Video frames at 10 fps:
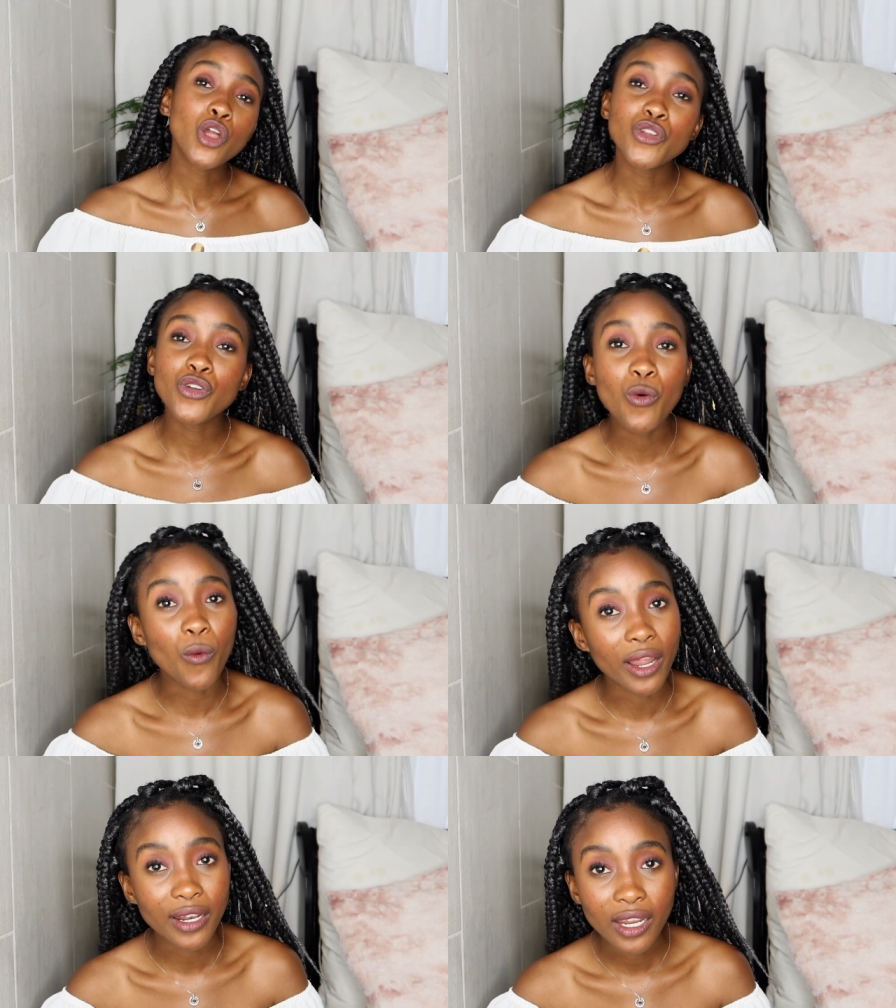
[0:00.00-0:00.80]
No
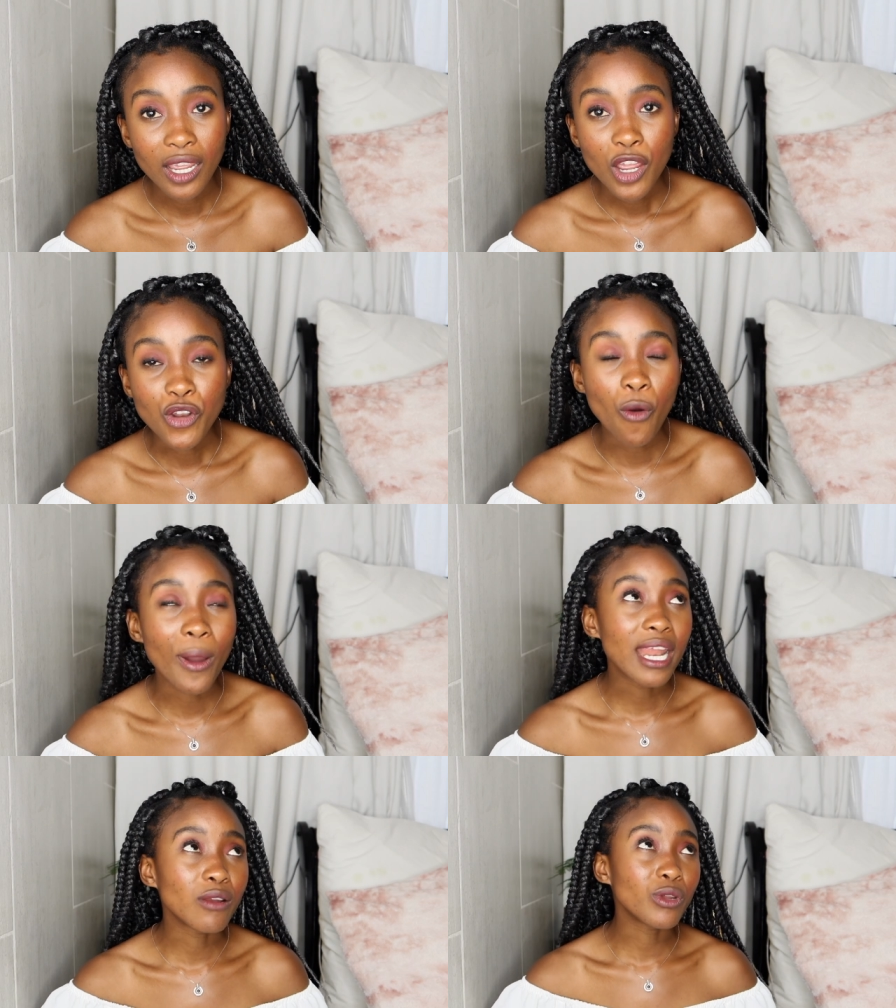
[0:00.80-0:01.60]
one.
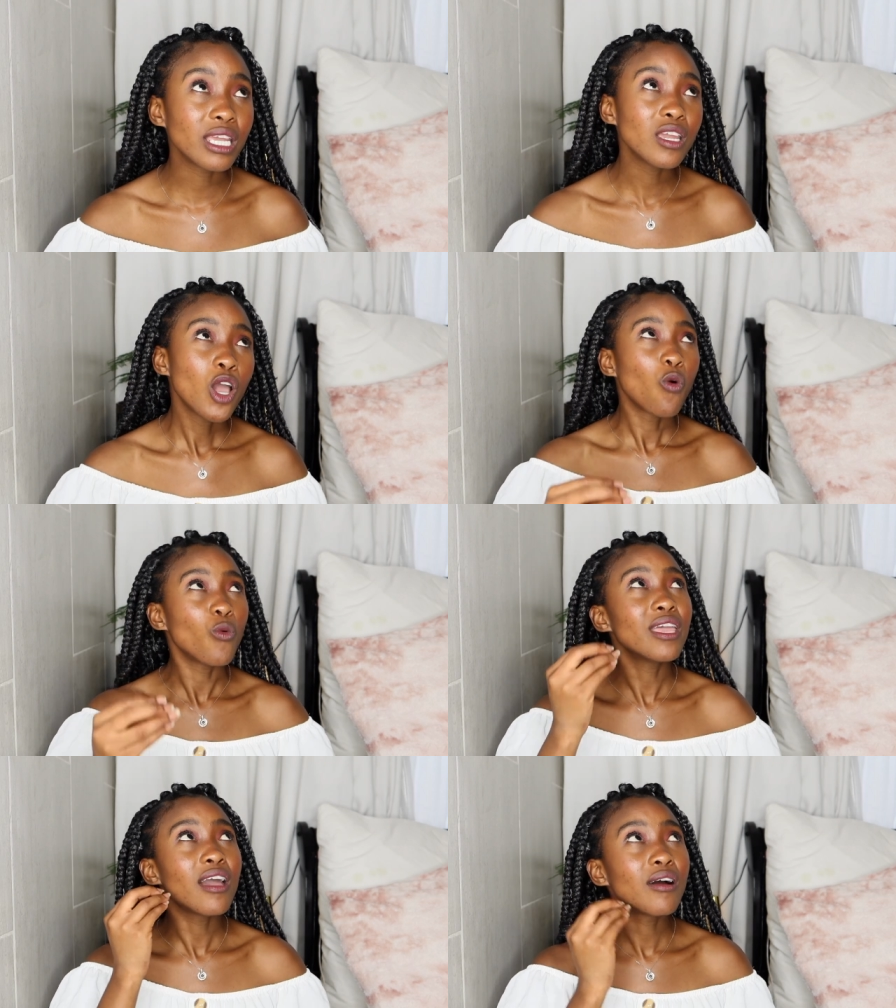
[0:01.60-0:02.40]
And we
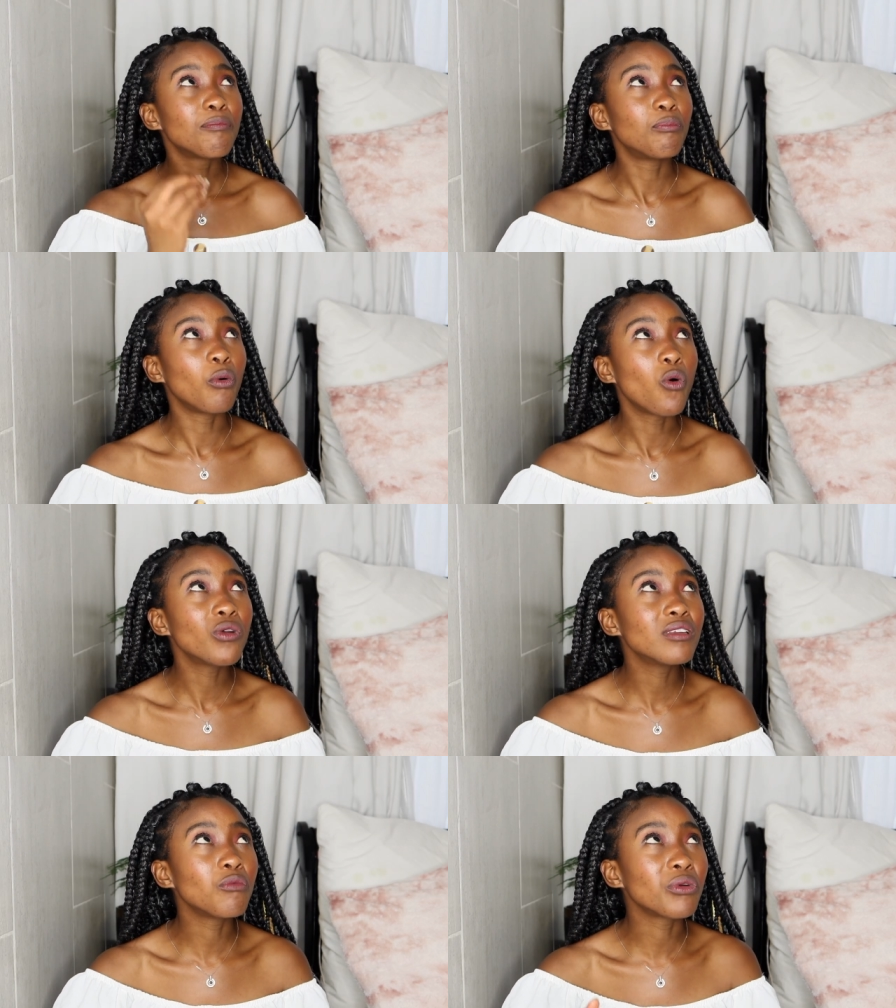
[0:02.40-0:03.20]
are
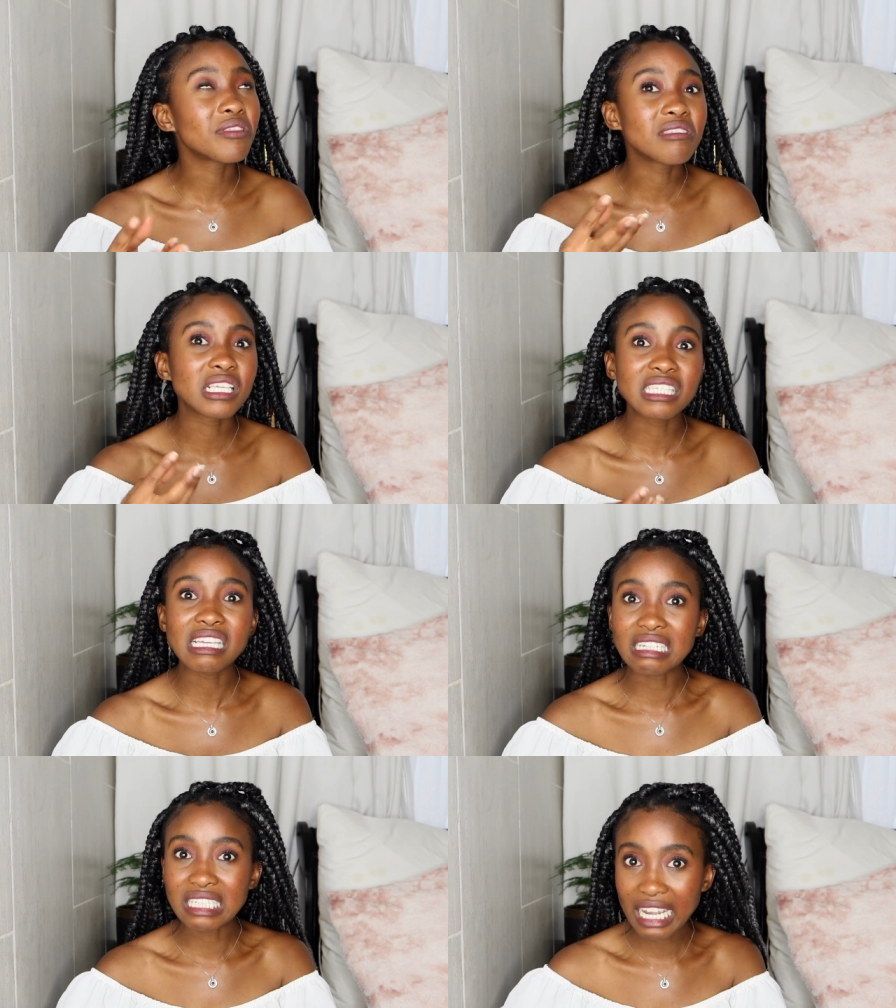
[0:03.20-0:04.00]
born with this
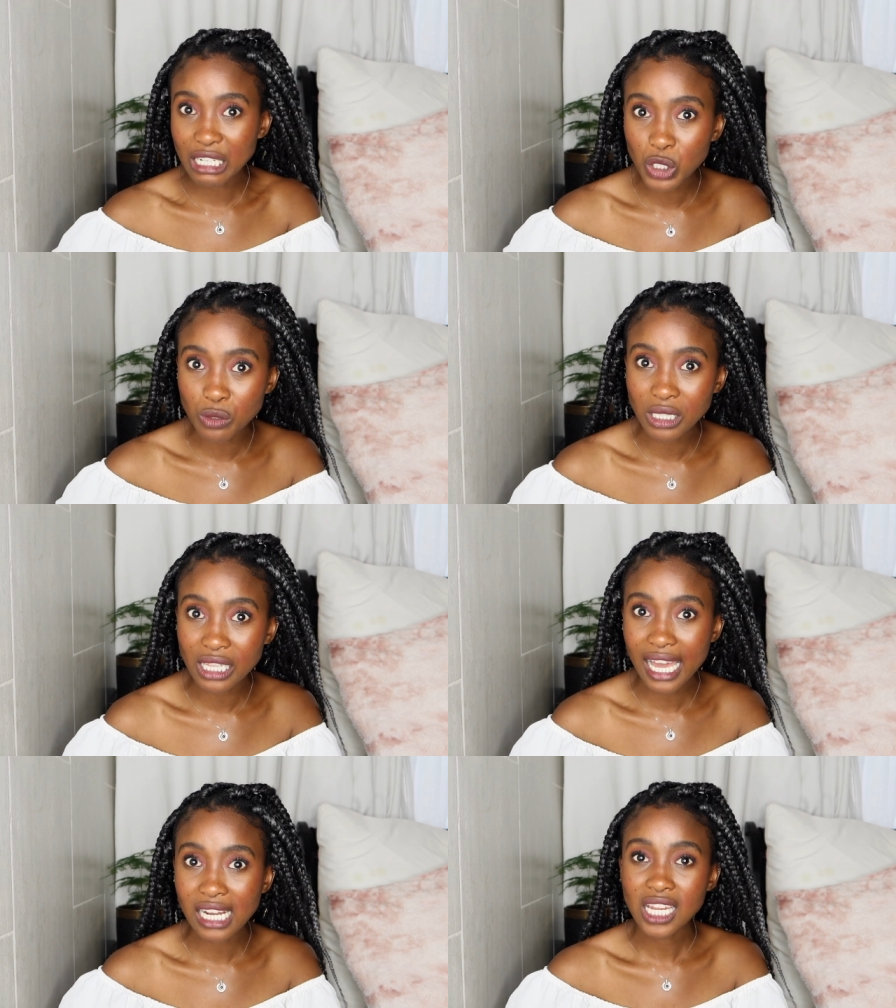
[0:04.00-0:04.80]

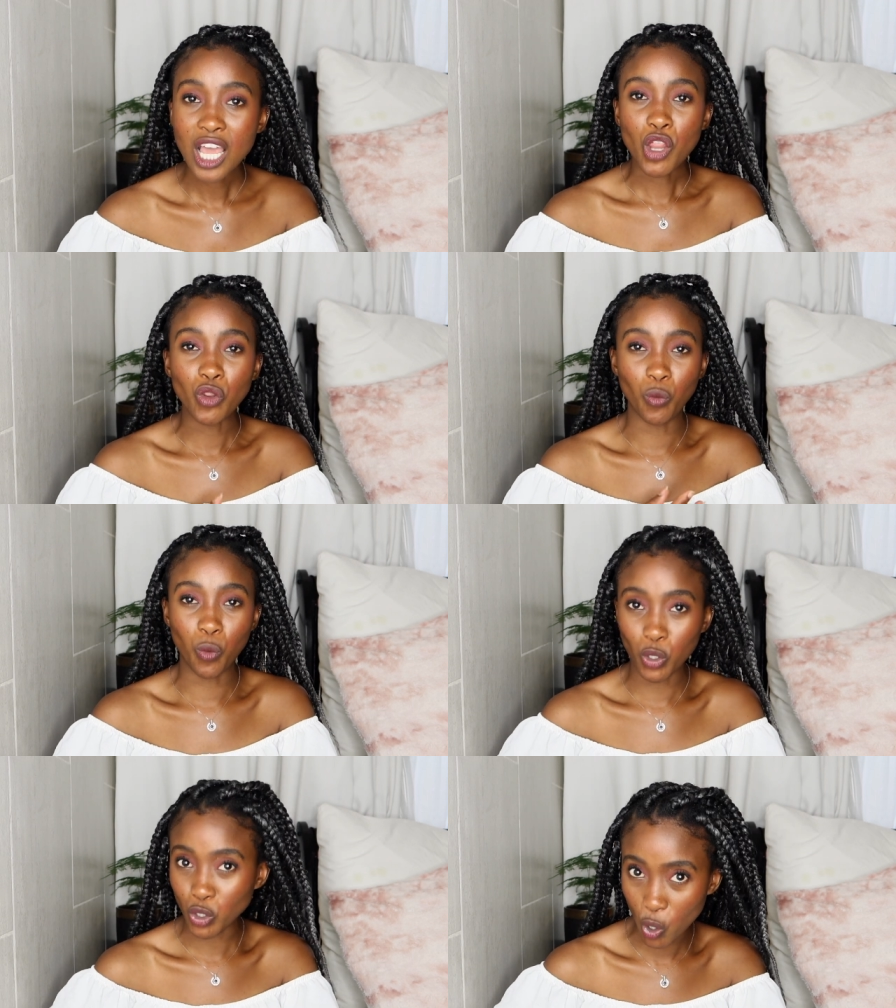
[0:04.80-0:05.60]
entitlement that the
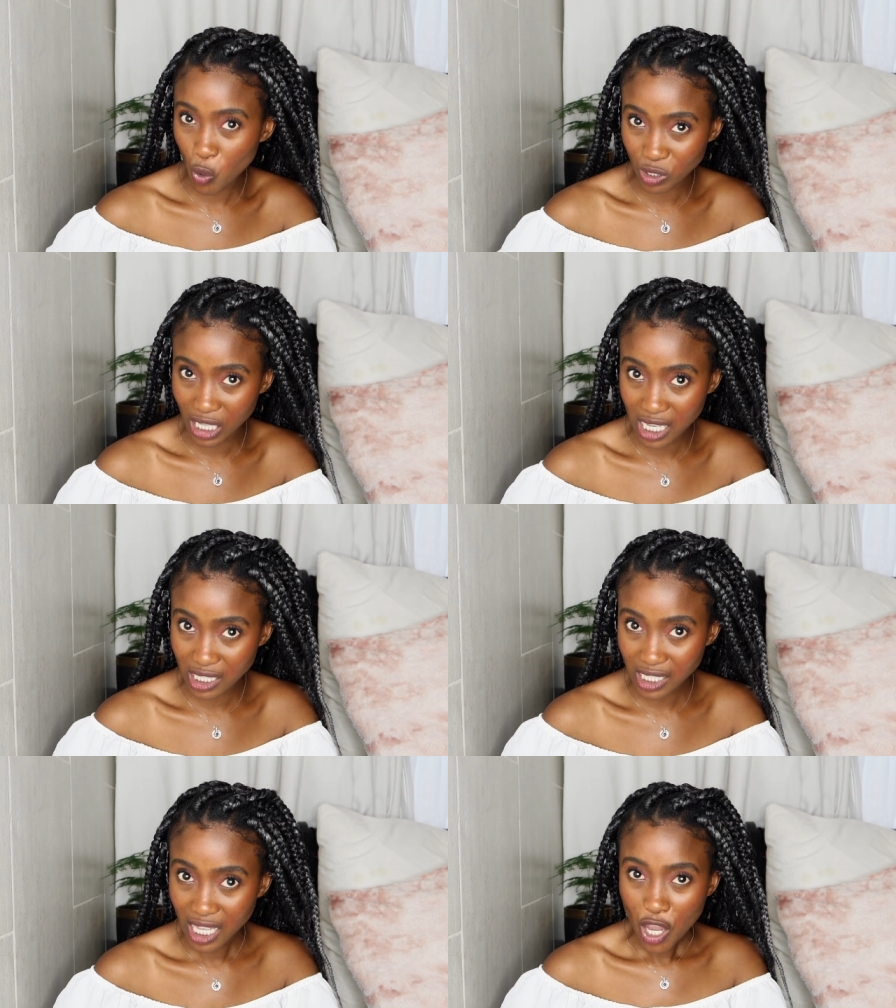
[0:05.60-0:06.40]
world owes
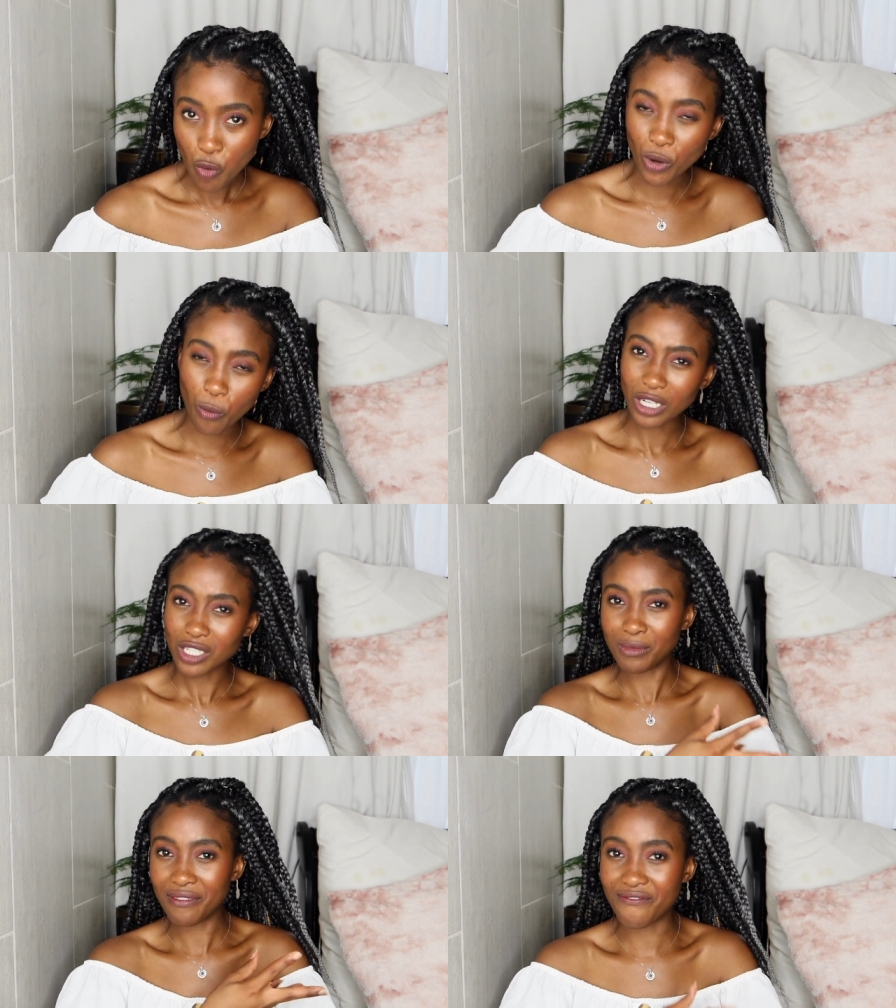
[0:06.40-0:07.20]
us. We want
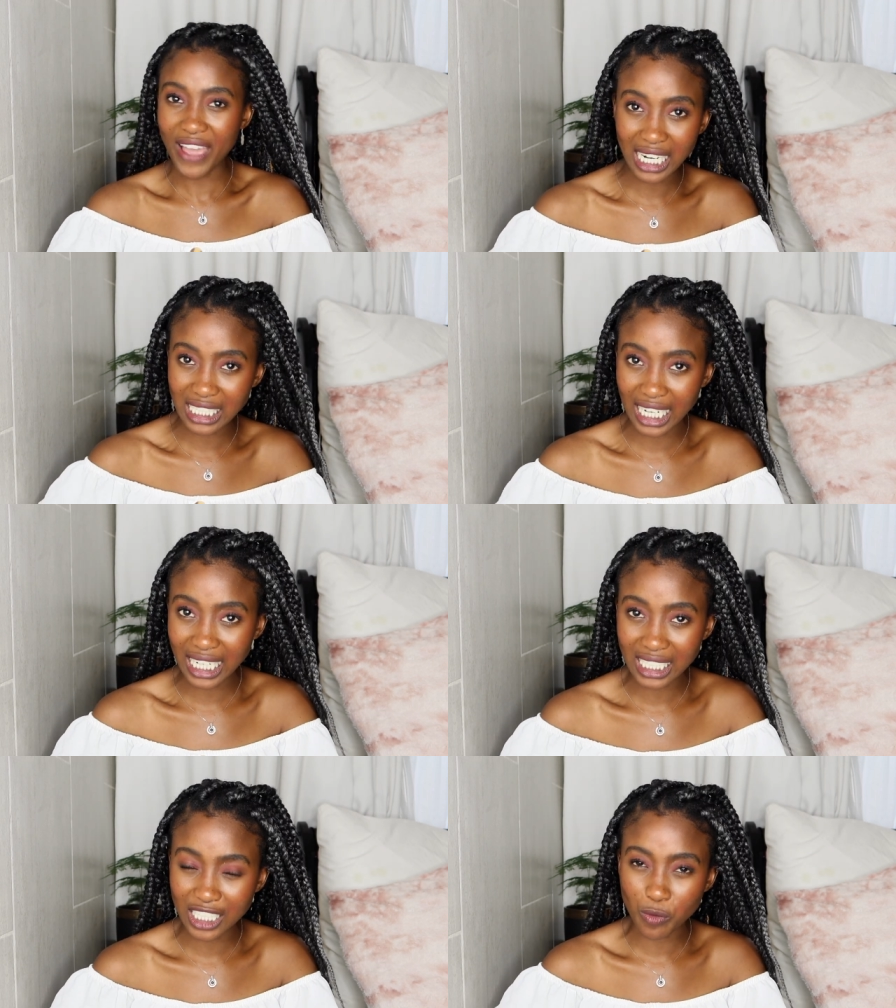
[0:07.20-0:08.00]
to be
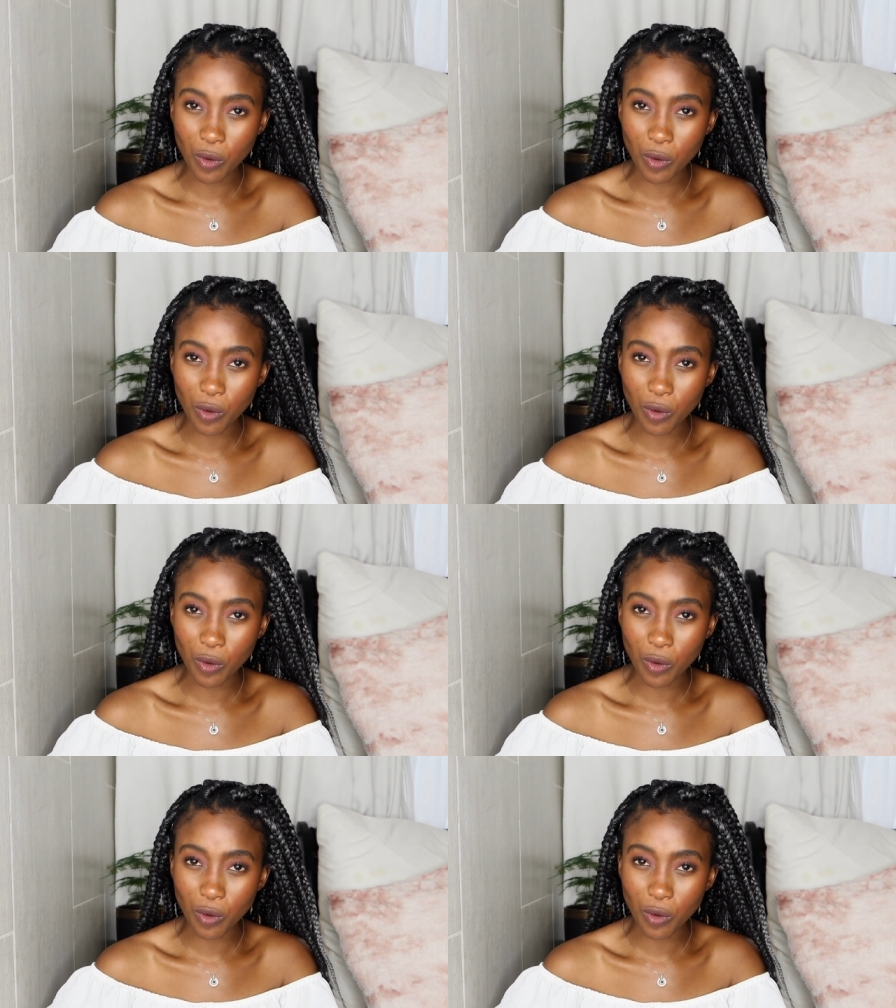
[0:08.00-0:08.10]
validated.